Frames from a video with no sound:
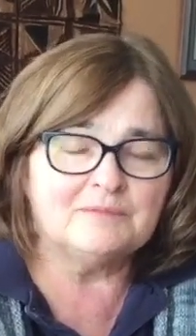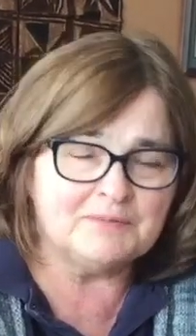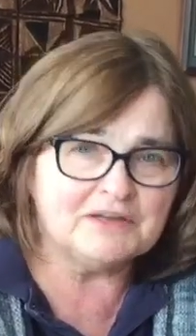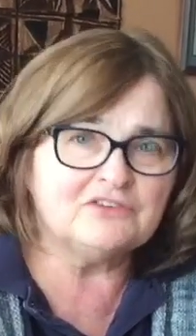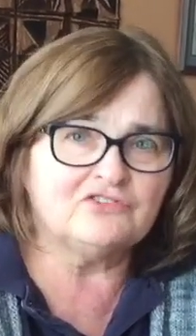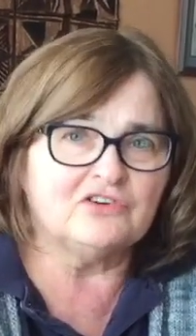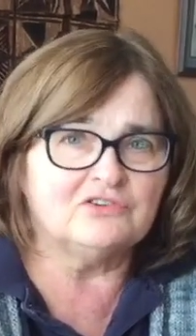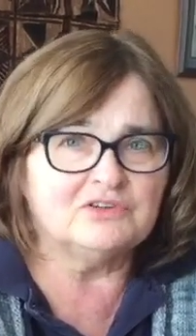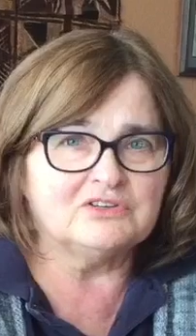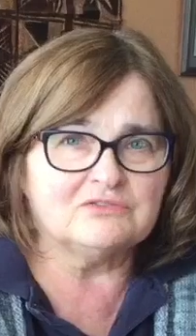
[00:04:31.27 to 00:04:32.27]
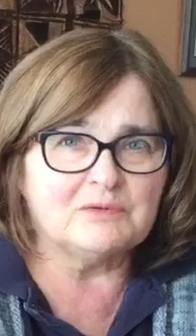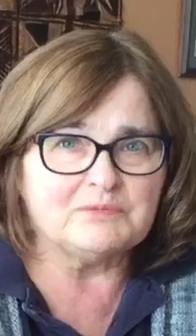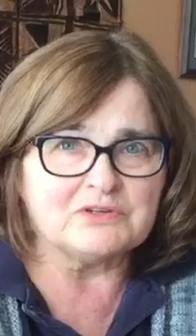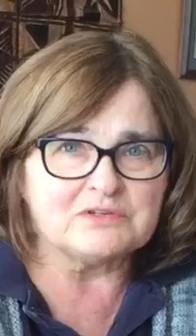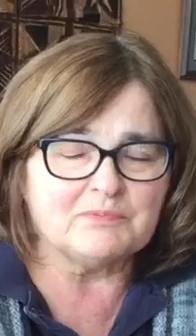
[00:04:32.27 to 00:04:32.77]
big show in
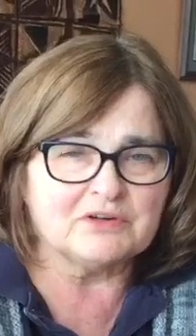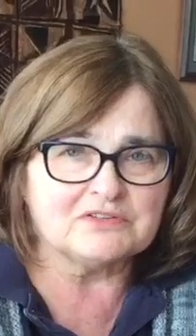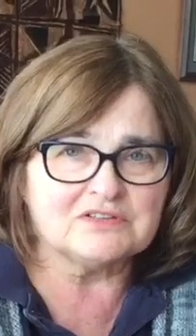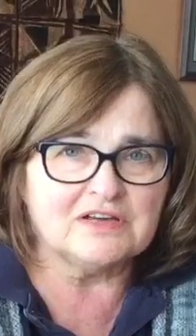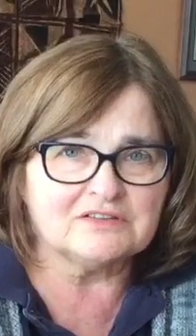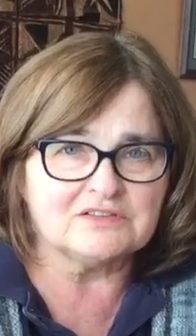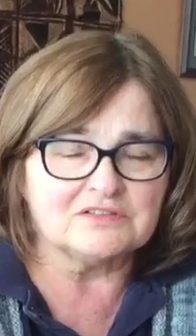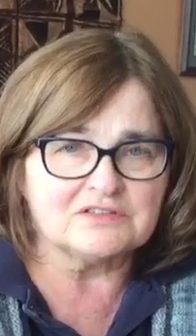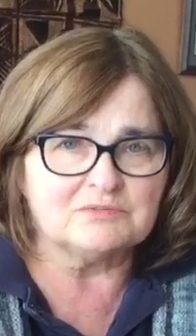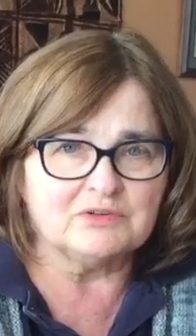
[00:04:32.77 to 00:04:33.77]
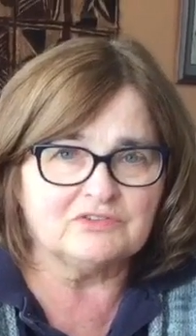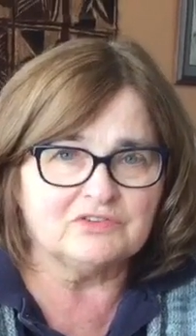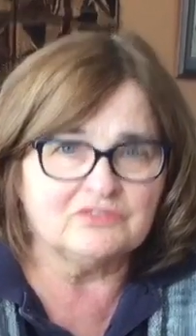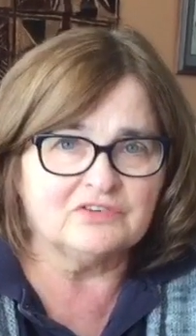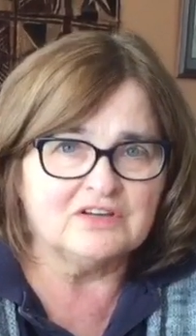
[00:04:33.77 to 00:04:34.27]
Dripping Springs, Texas, which
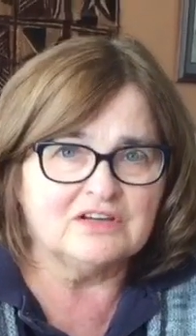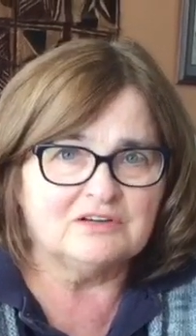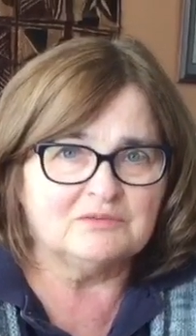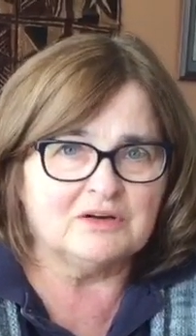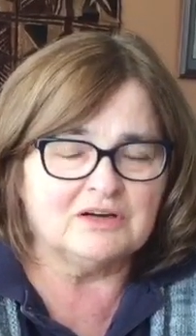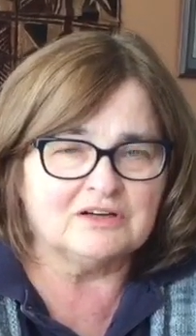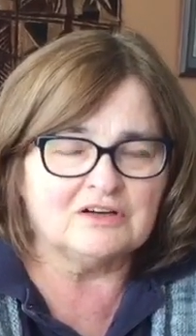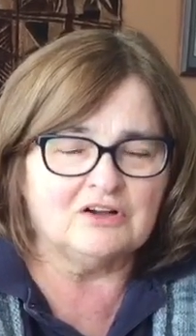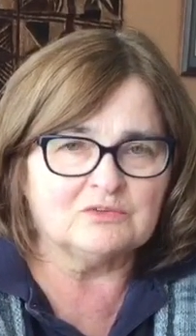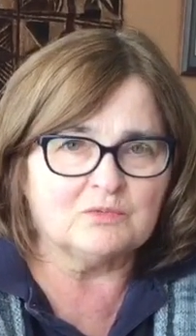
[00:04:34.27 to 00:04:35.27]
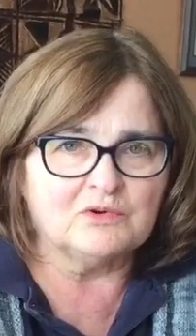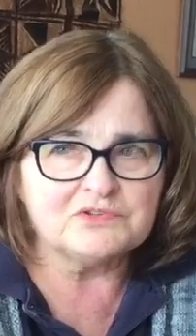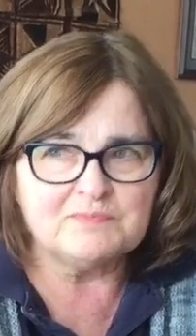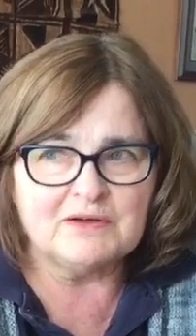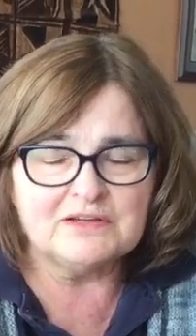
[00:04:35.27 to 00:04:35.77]
is called
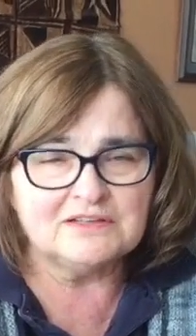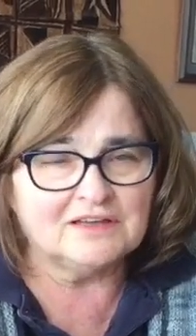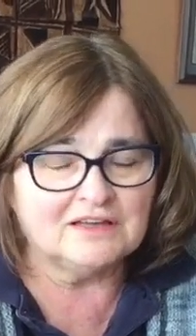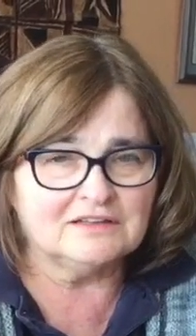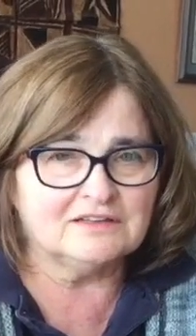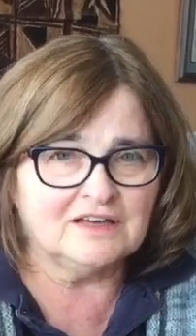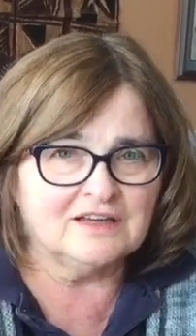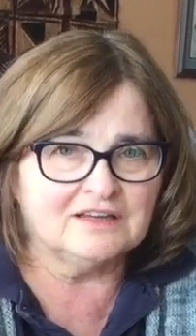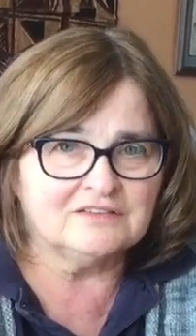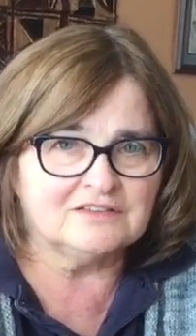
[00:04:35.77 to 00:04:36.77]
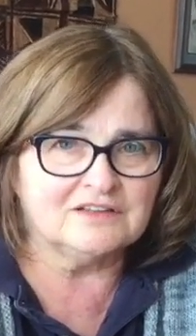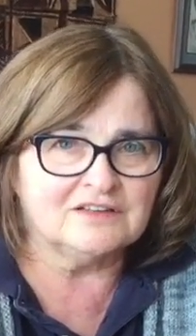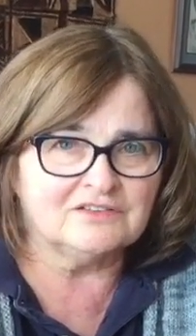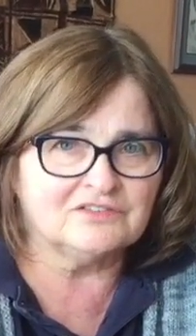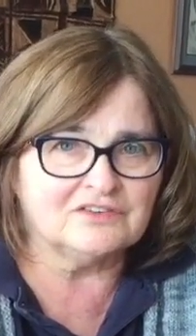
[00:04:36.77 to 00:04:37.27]
Rosebud, and
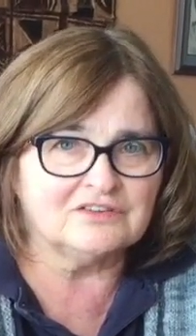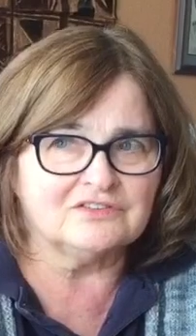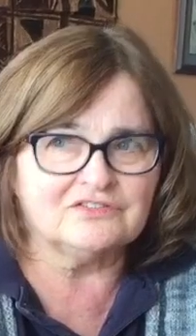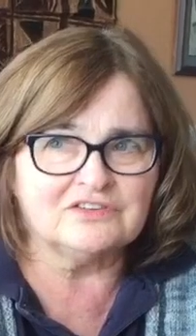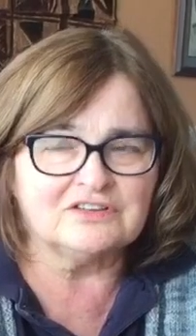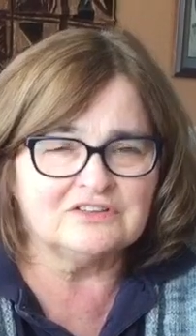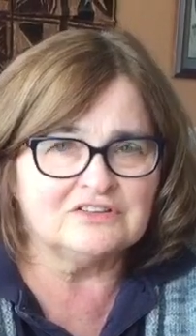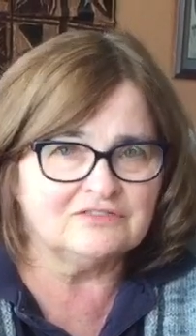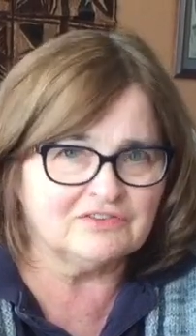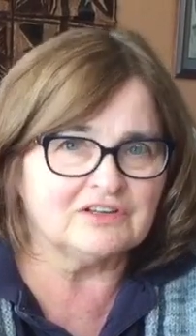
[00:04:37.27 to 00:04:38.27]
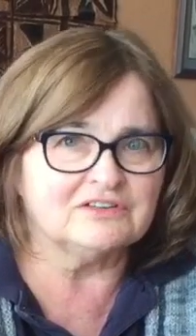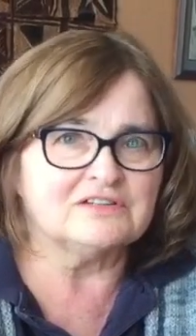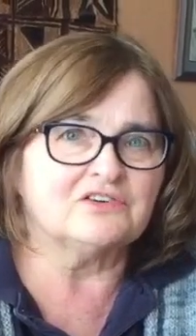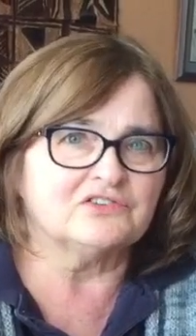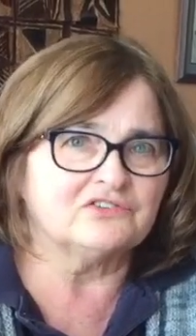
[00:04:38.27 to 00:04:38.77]
it's a significant
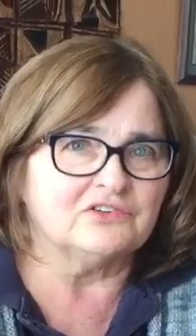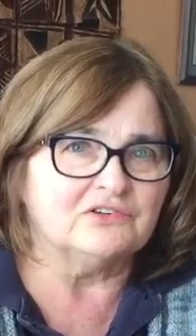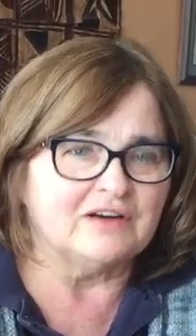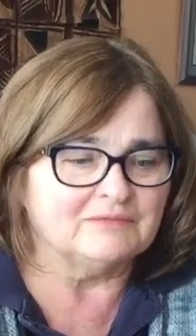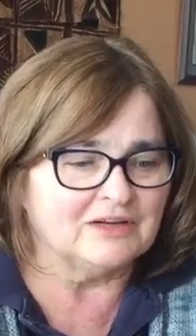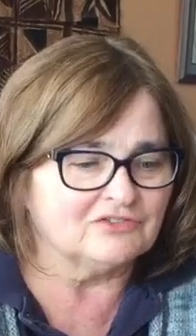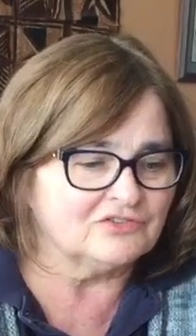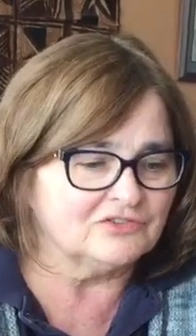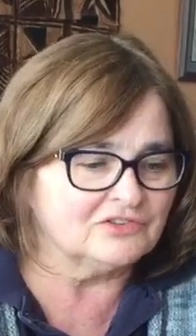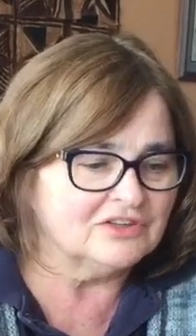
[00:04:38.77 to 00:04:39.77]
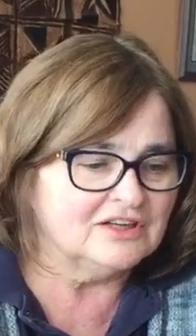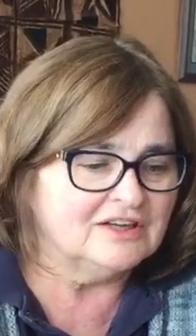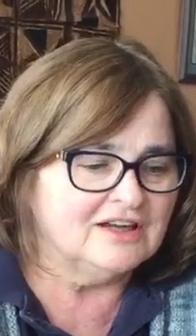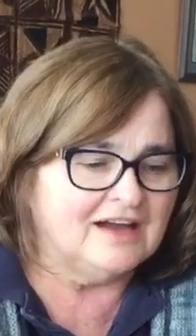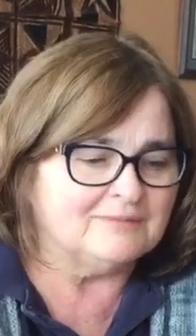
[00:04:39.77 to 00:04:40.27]
art show. I'm not sure
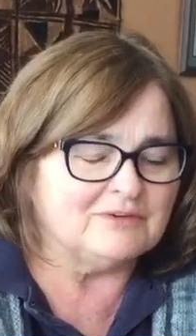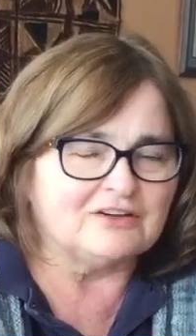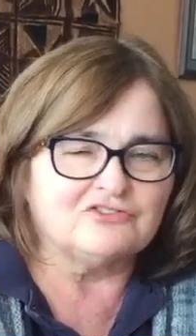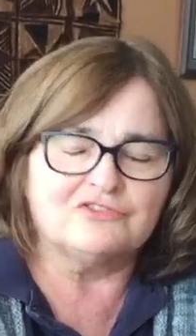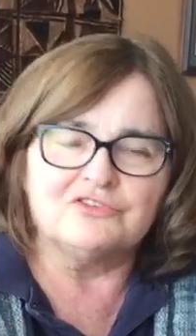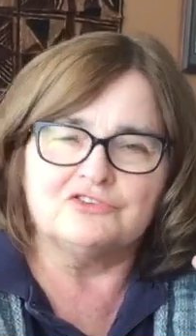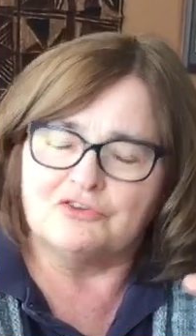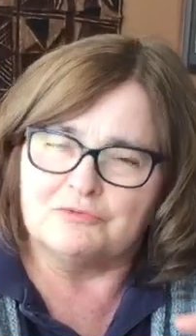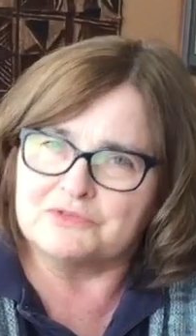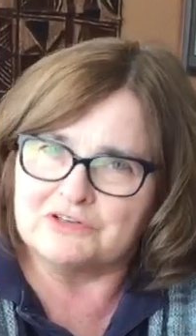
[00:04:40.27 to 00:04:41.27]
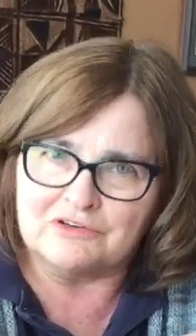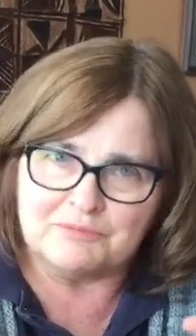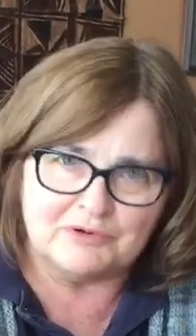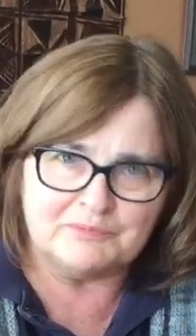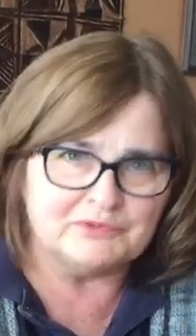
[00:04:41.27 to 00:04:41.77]
the gnomes are
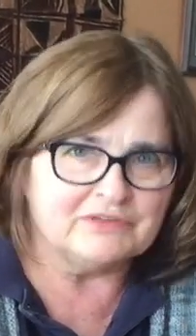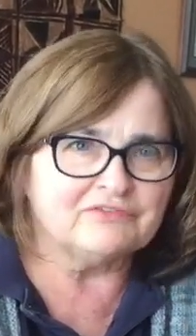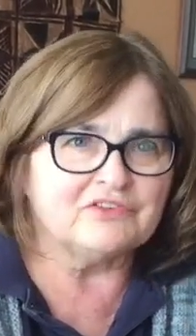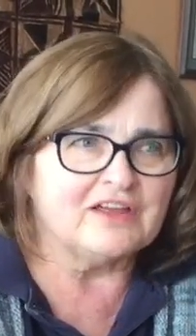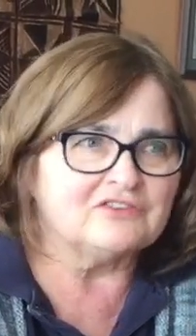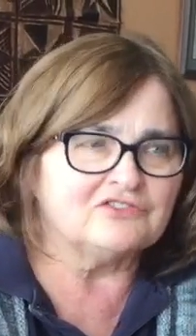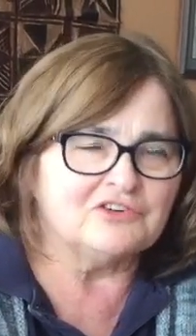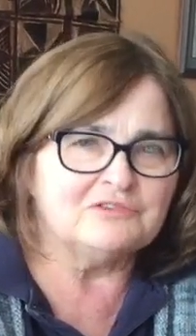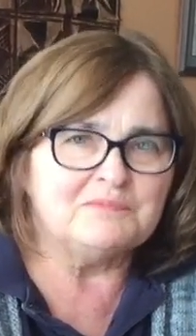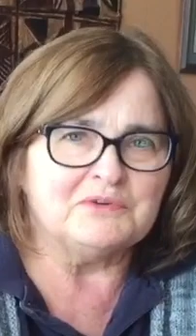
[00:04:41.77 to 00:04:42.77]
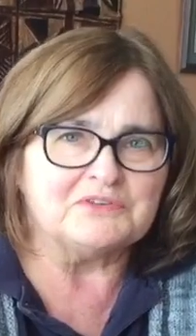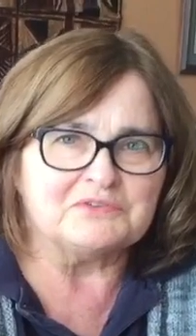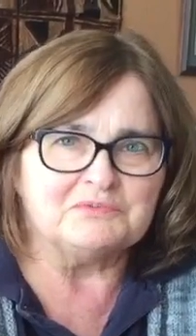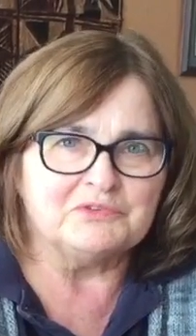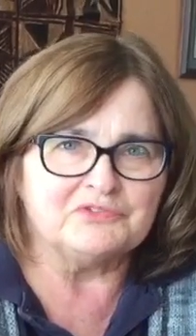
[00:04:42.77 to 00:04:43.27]
appropriate for that show, but
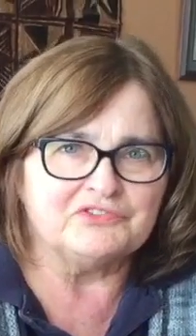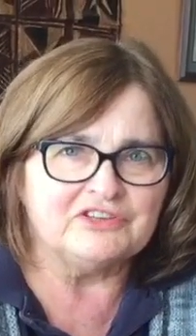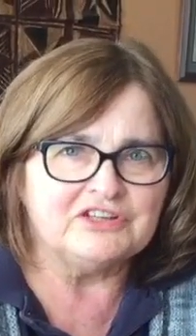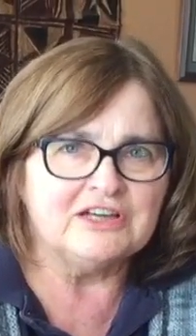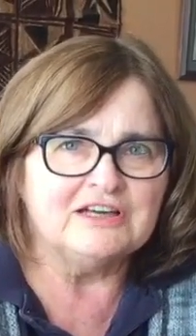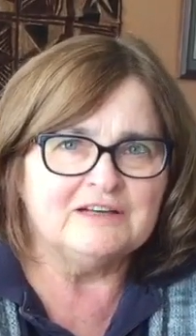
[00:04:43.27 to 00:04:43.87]
we'll see.